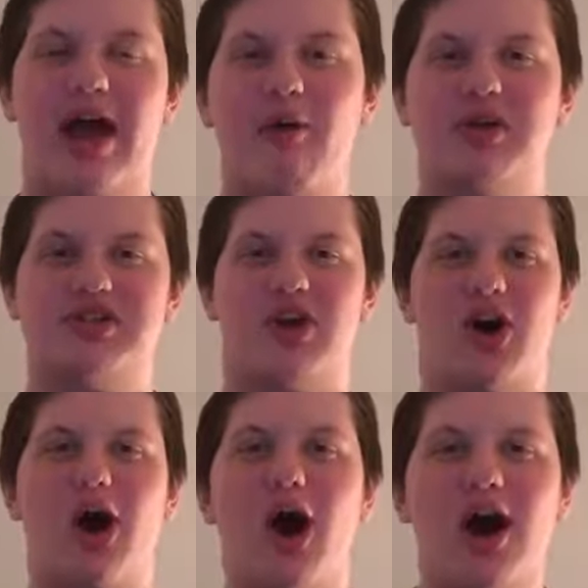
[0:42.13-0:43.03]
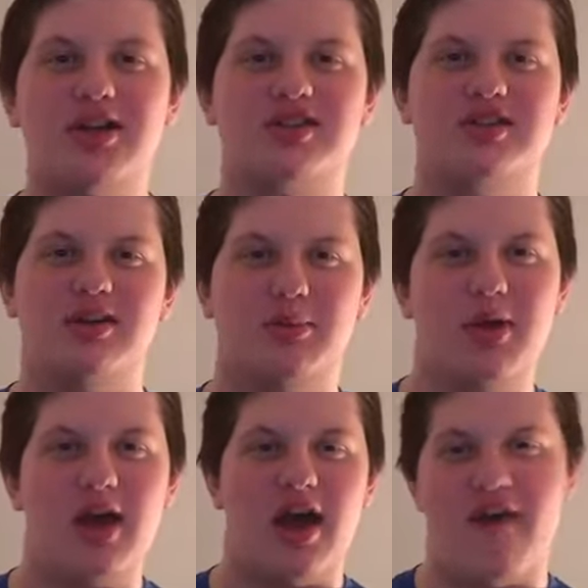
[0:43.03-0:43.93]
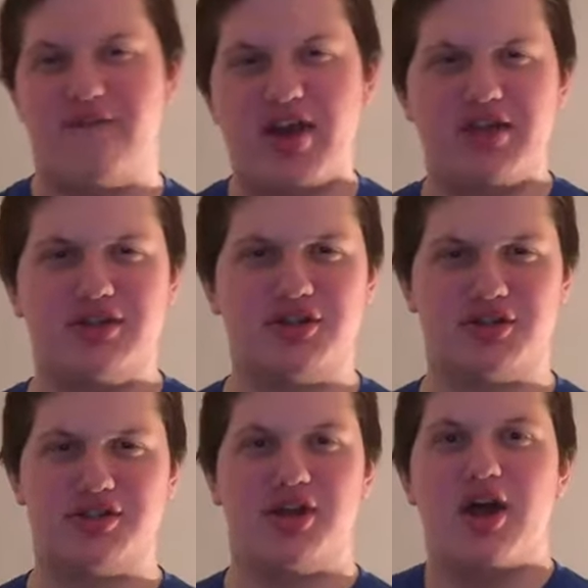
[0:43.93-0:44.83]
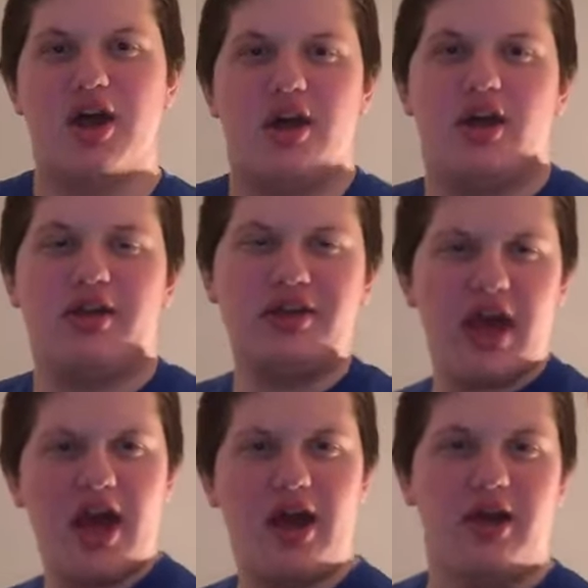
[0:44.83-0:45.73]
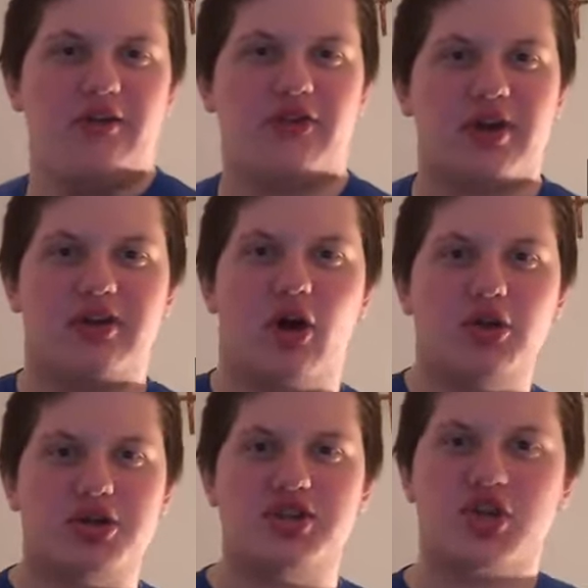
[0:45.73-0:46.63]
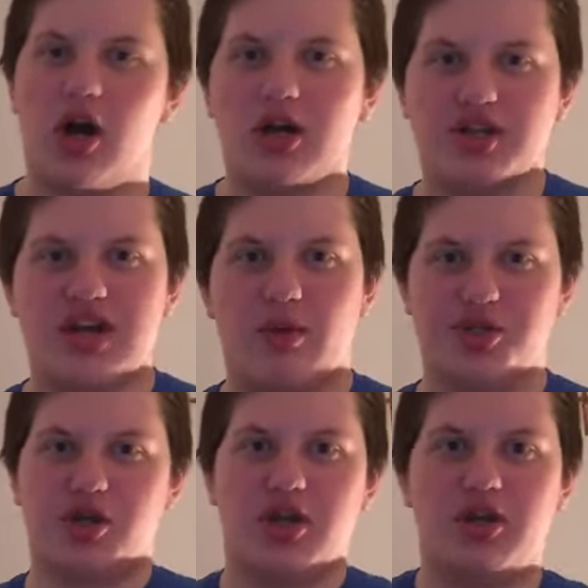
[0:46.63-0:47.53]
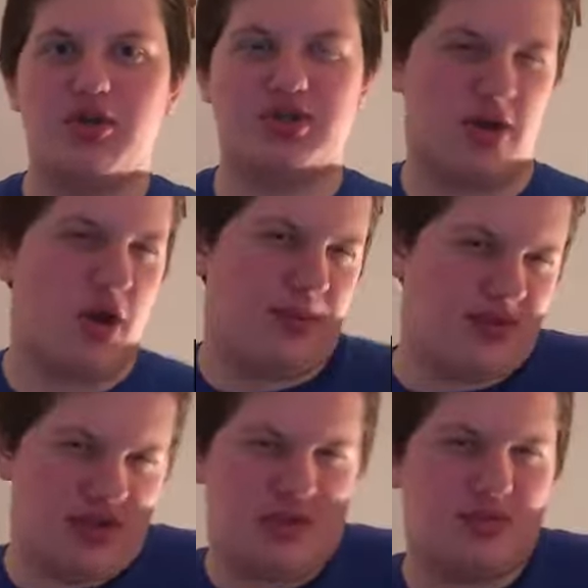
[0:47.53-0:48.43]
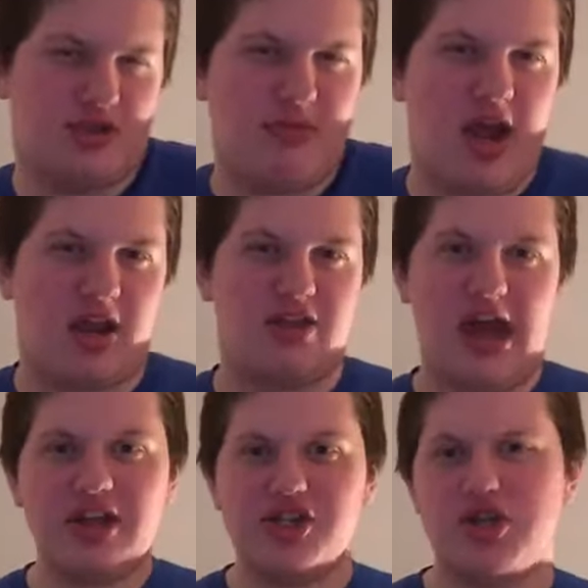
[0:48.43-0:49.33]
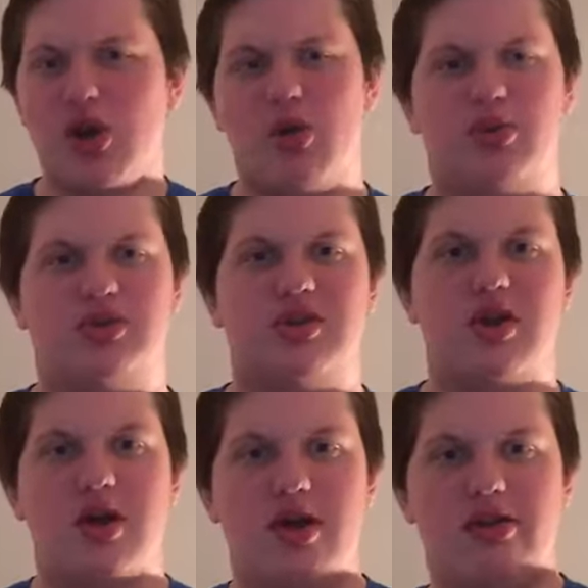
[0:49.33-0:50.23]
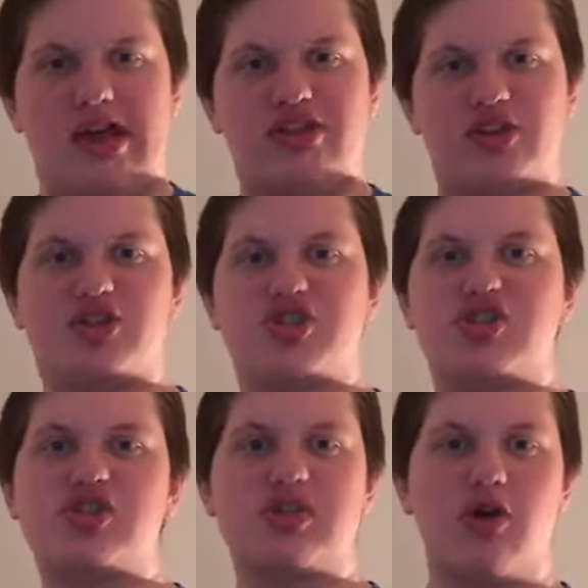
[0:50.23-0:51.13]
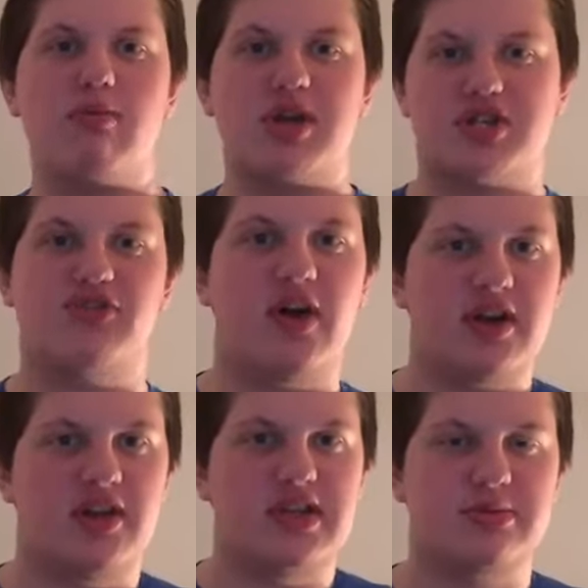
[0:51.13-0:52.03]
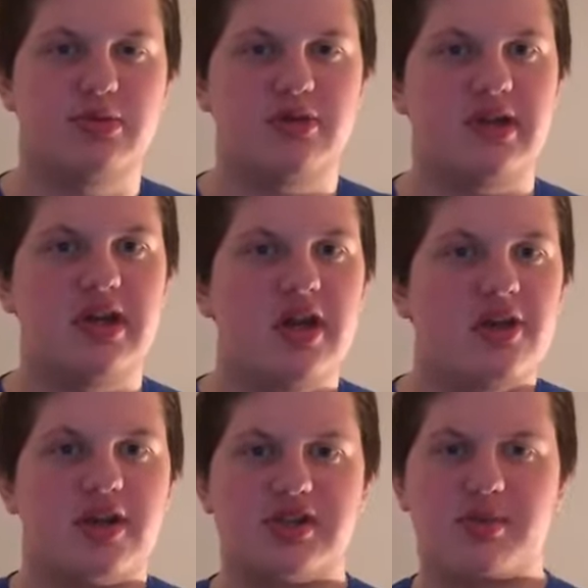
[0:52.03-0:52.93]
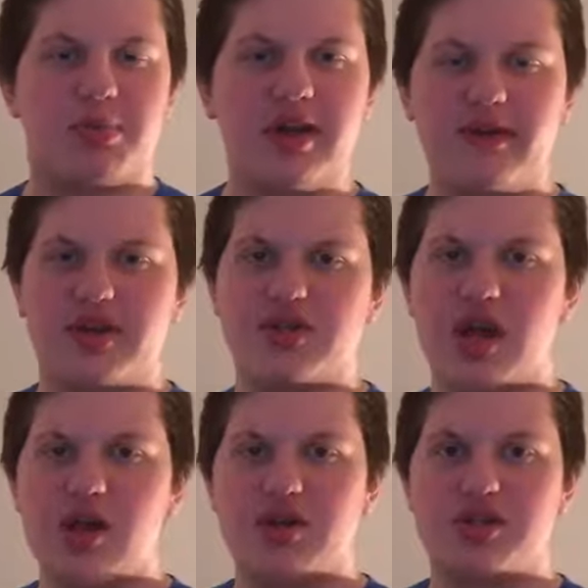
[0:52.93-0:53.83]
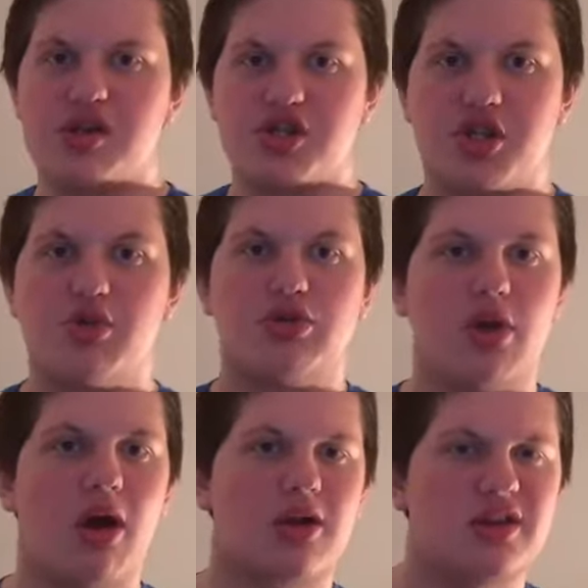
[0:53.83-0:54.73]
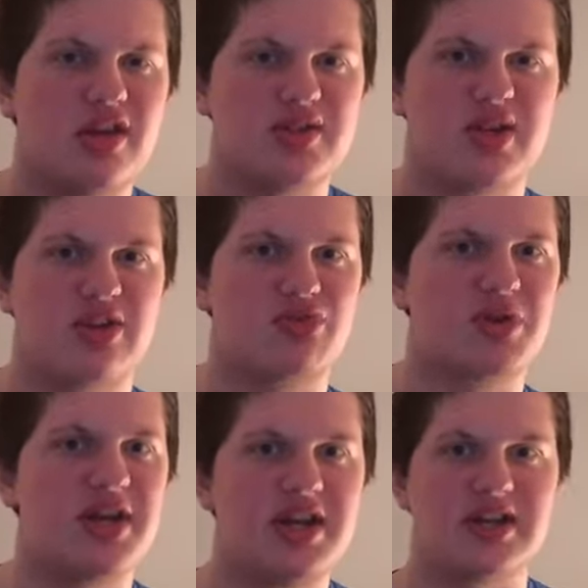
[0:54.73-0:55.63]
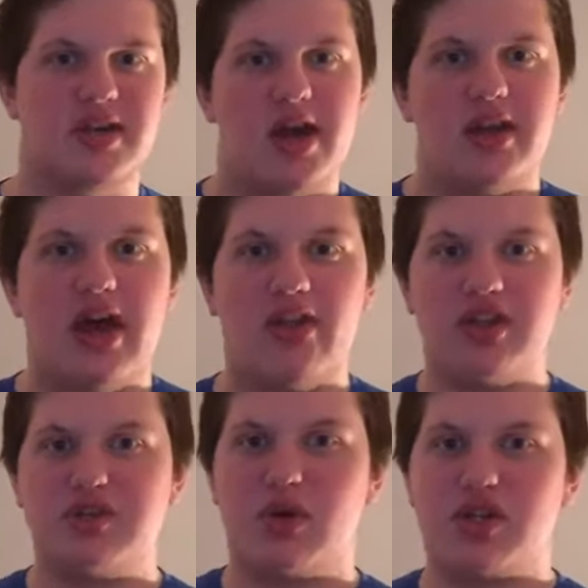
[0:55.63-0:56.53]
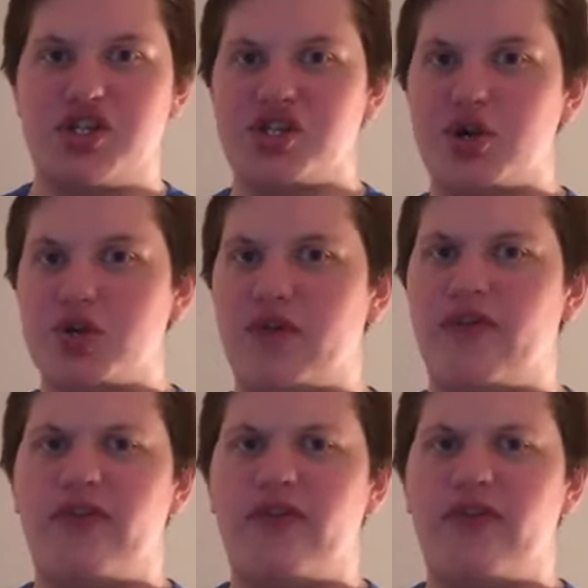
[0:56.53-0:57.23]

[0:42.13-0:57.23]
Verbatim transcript: that was awesome. Avengers. Yeah, freaking Ultron's calling us out. What you're gonna do? So hopefully something dramatic. That shows that there is so much fun in this movie, because the previous trailers showed darkness and grittiness. Now this one just showed you